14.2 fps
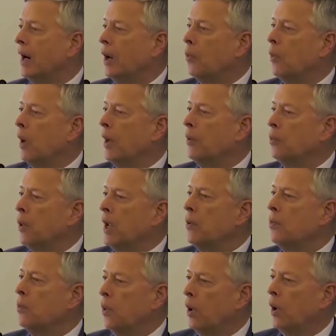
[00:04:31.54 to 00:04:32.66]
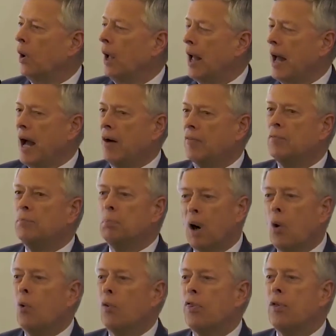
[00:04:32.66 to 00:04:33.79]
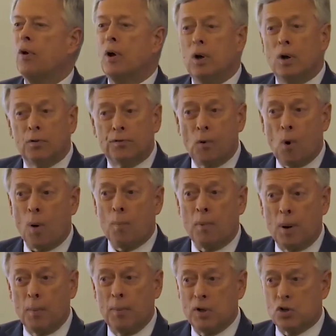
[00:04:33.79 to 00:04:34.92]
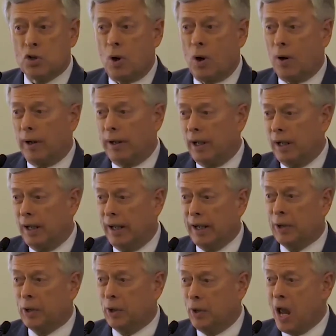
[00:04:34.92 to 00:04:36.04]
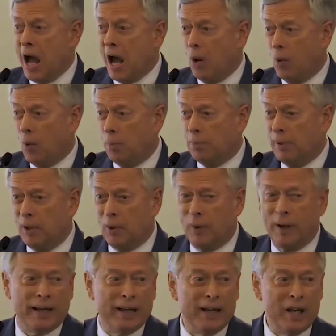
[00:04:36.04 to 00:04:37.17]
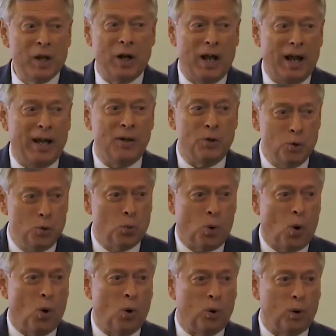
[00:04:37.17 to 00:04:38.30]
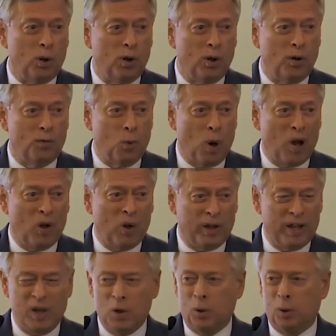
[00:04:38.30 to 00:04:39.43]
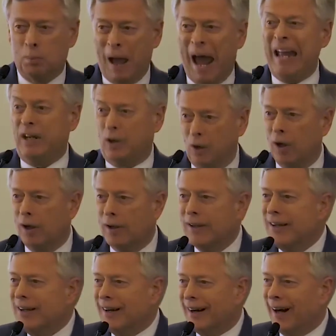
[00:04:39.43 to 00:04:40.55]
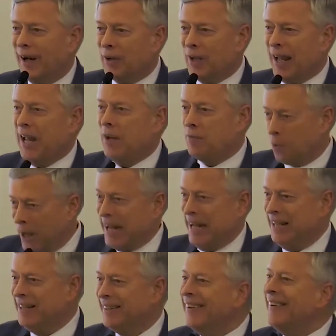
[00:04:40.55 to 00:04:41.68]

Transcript: when we will have both former Majority Leader, now appearing in a new role of well-heeled banker, Dave Reed,